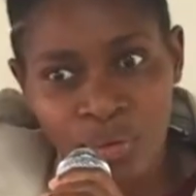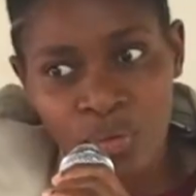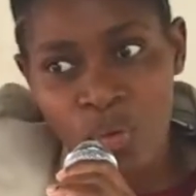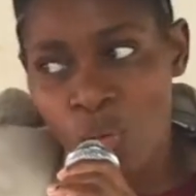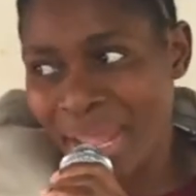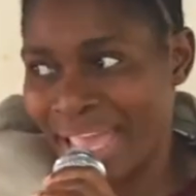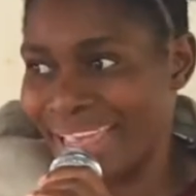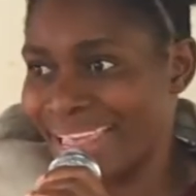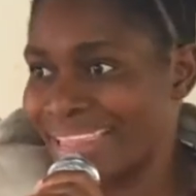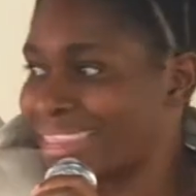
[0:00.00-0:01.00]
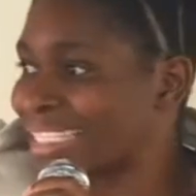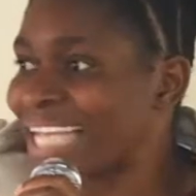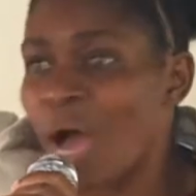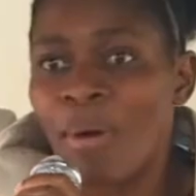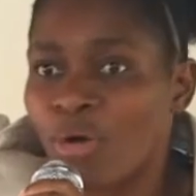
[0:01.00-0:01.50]
I don't know where, in the
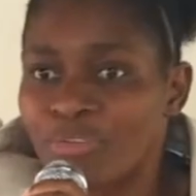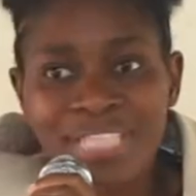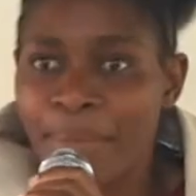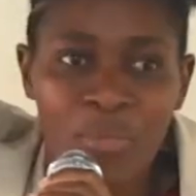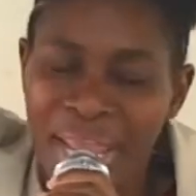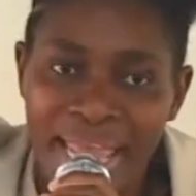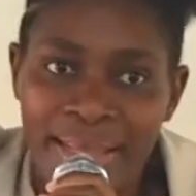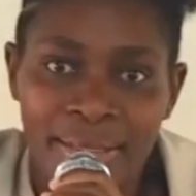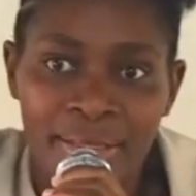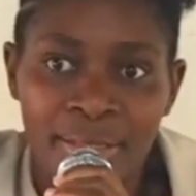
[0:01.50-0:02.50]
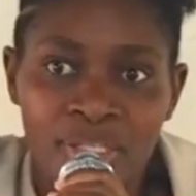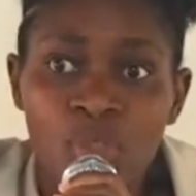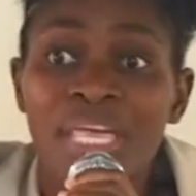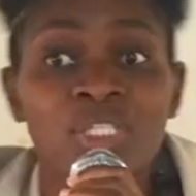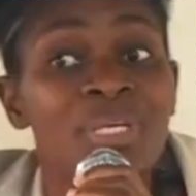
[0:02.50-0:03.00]
tower of somewhere,
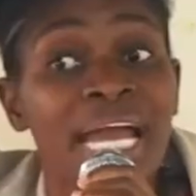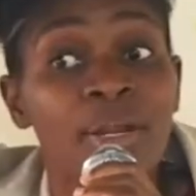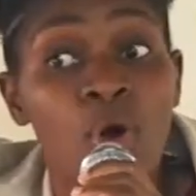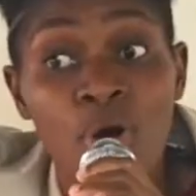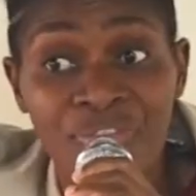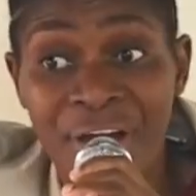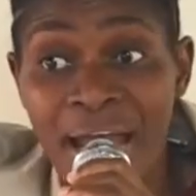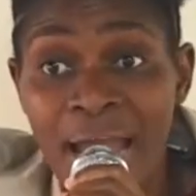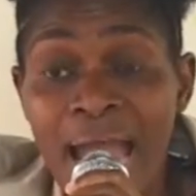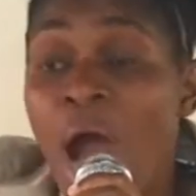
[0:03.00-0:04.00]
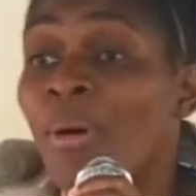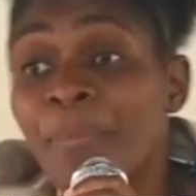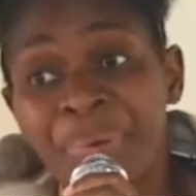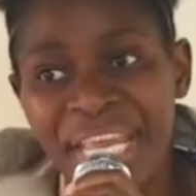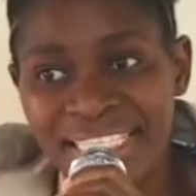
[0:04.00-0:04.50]
so that we can offer our
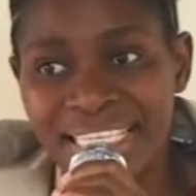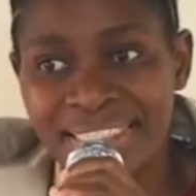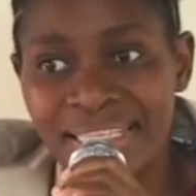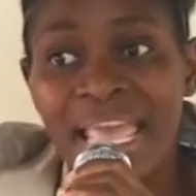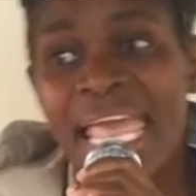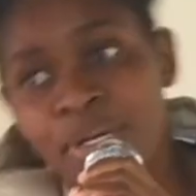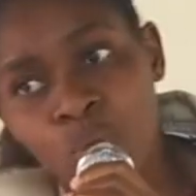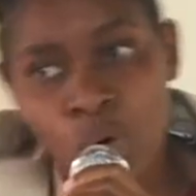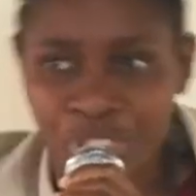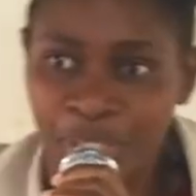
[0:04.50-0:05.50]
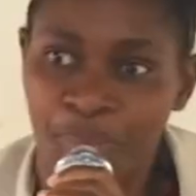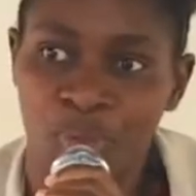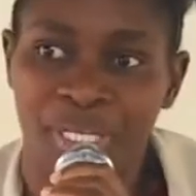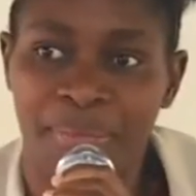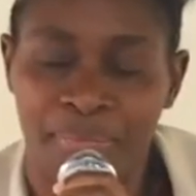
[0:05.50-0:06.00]
praises and worship
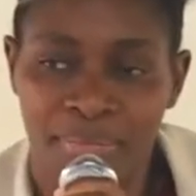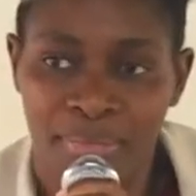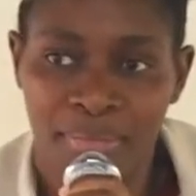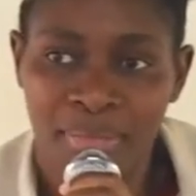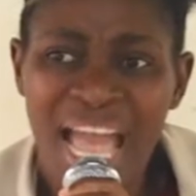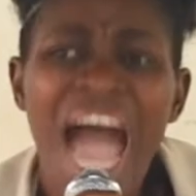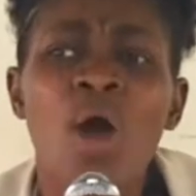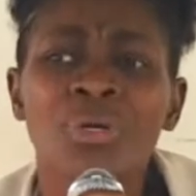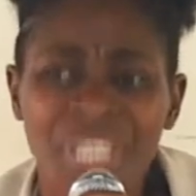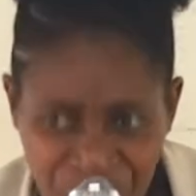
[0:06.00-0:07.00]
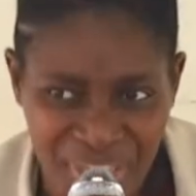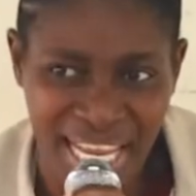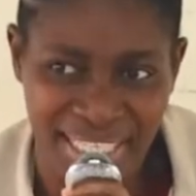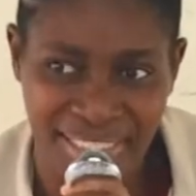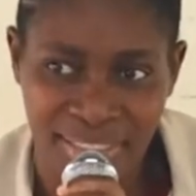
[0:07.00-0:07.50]
to him. How
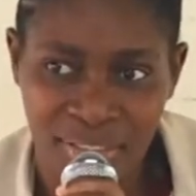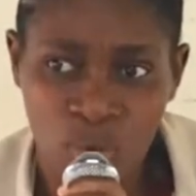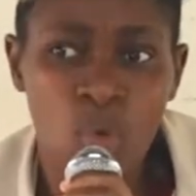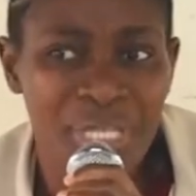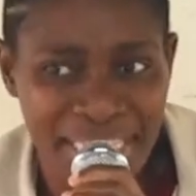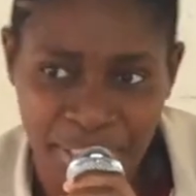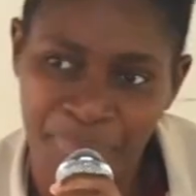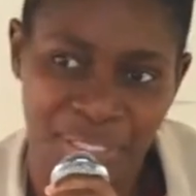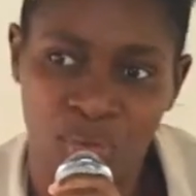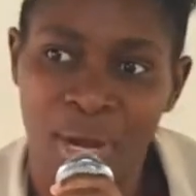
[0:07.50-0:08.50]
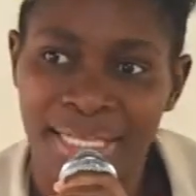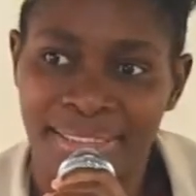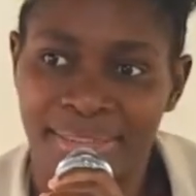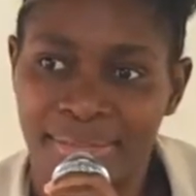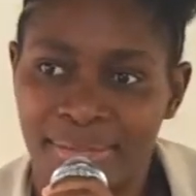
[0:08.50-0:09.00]
difficult could it be to
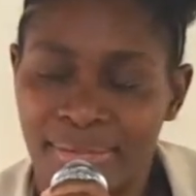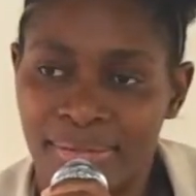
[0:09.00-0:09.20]
us?